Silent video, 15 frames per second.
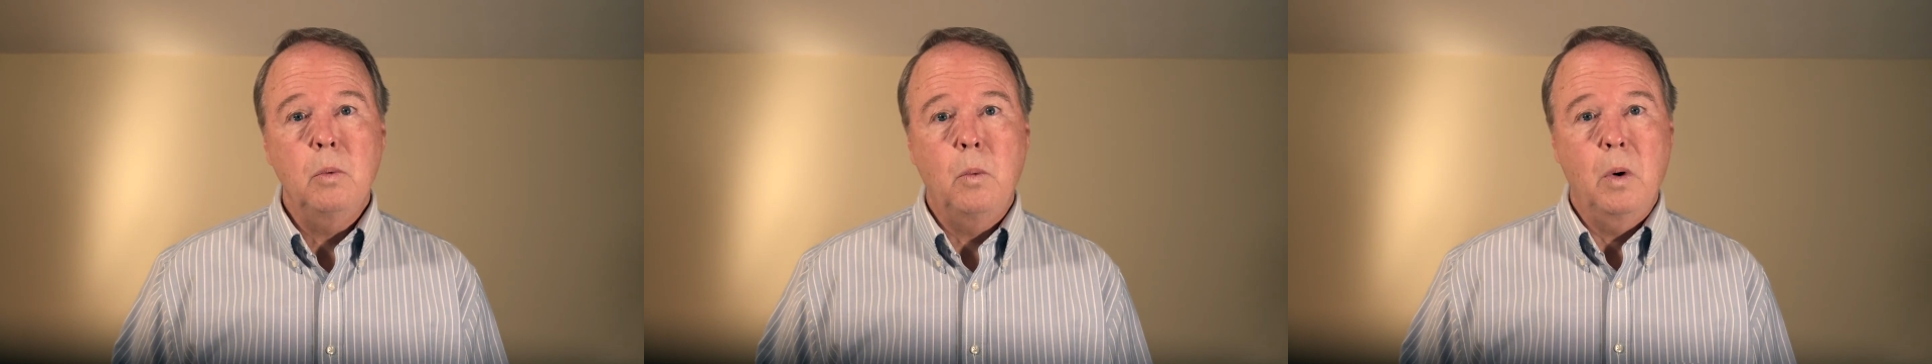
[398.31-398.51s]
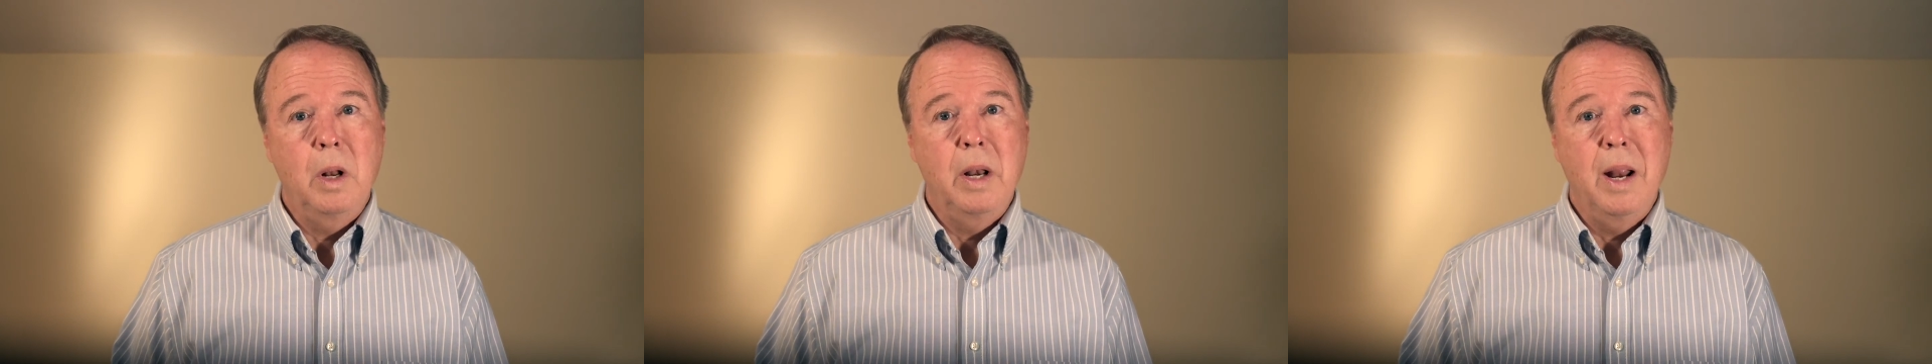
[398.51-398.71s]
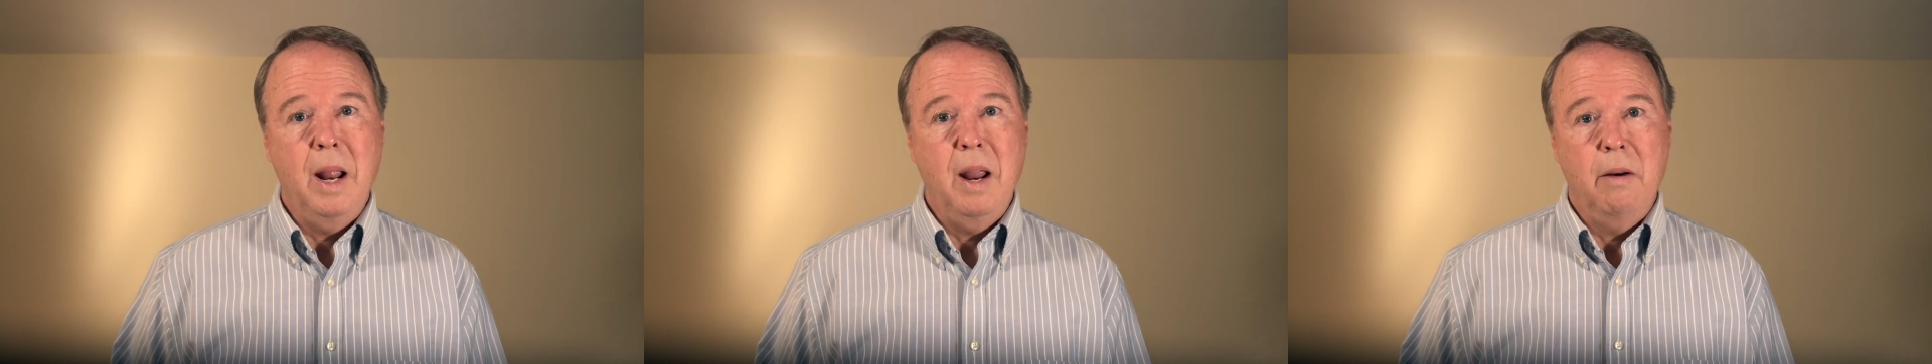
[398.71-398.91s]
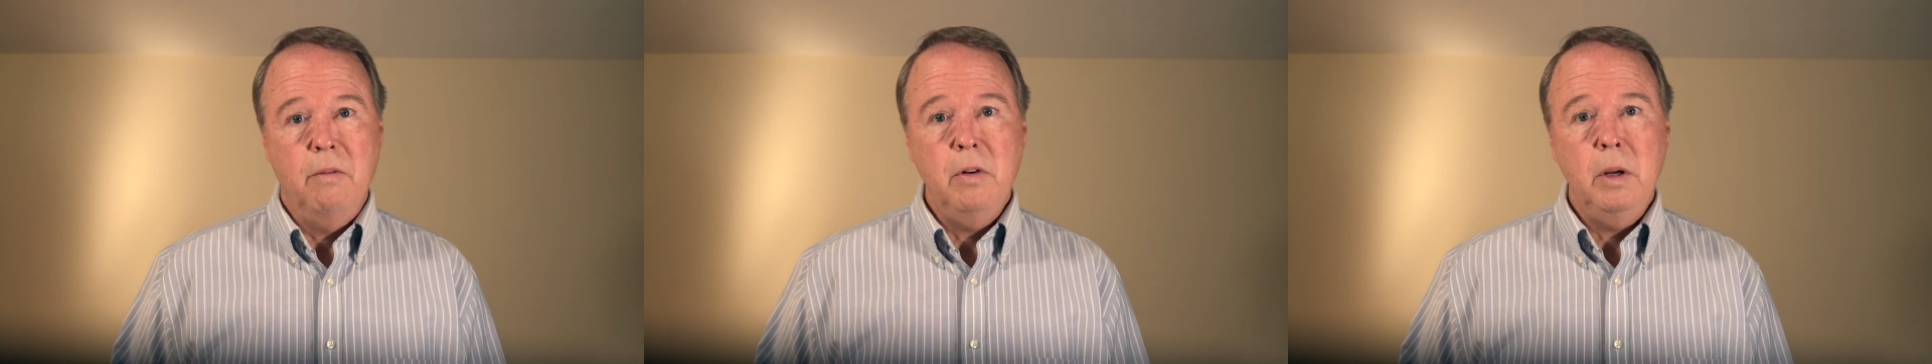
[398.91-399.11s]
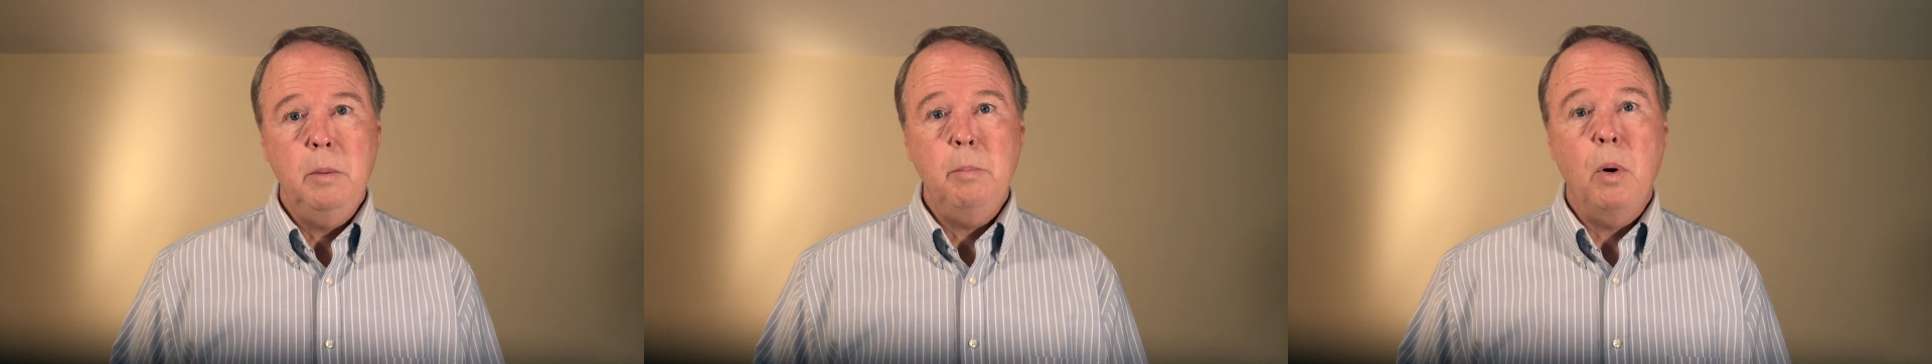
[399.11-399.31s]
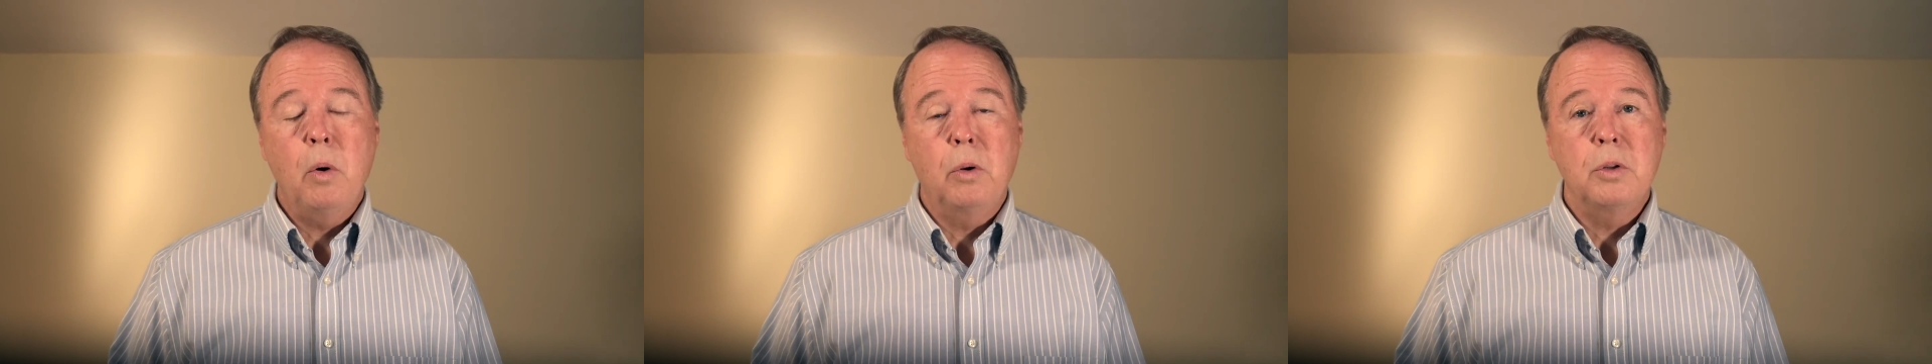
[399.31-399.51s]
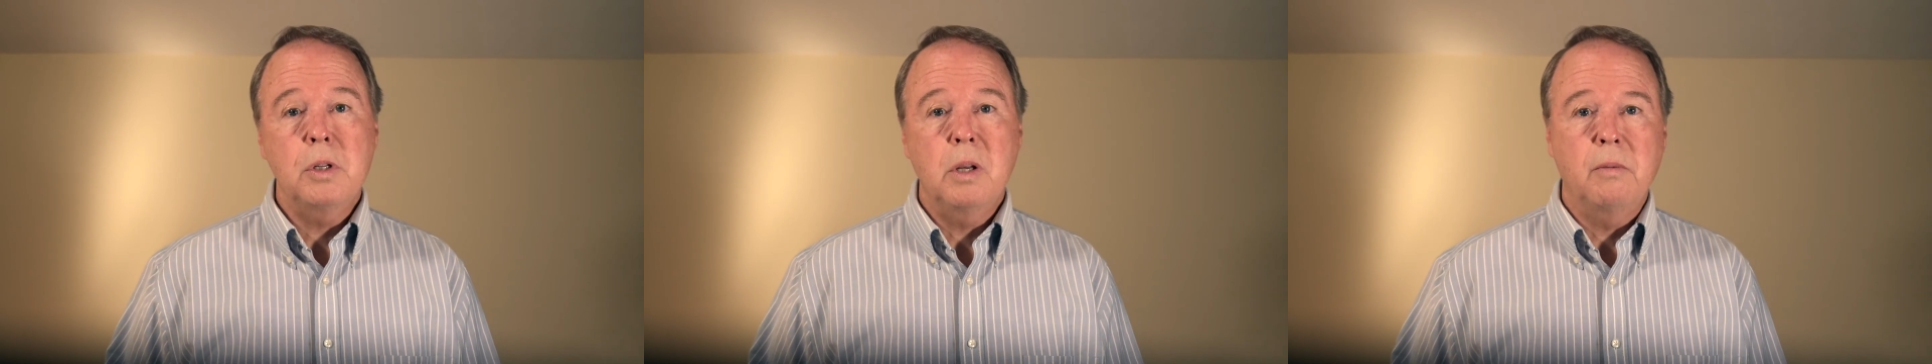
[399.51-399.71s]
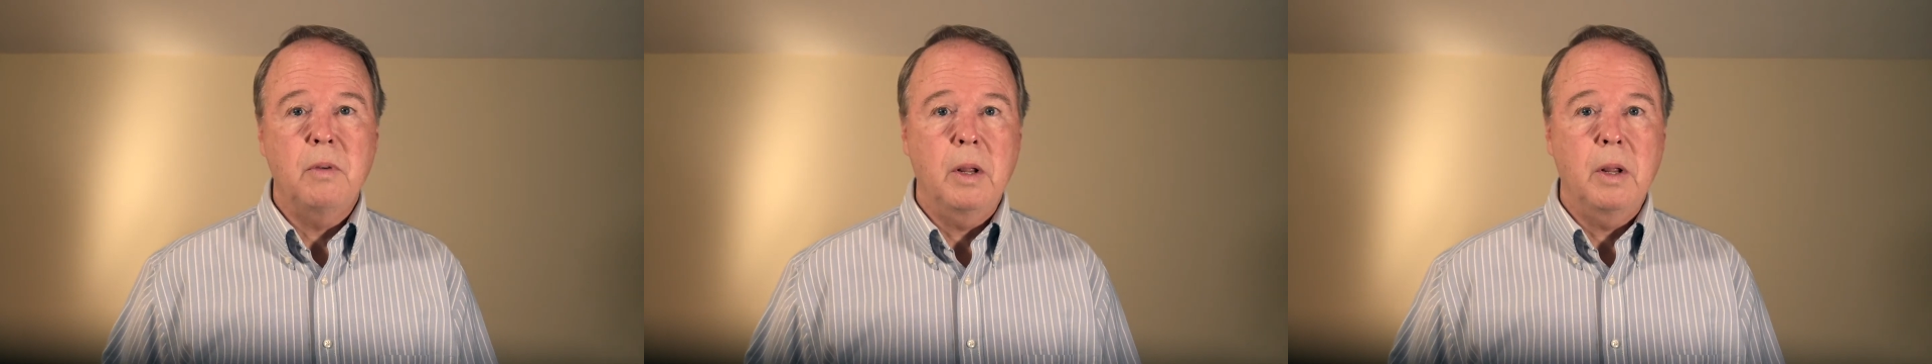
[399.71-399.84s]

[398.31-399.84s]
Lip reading: when every pulse of